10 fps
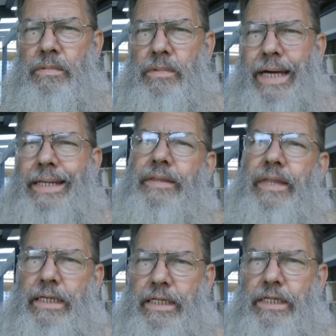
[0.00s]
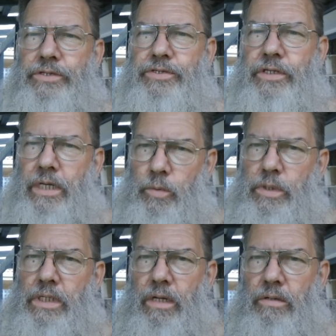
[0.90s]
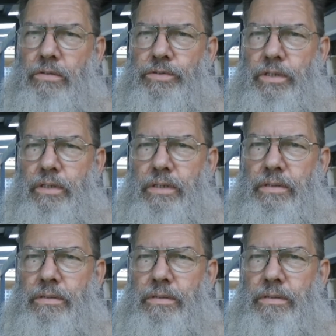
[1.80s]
under that lens to know what gold looks like,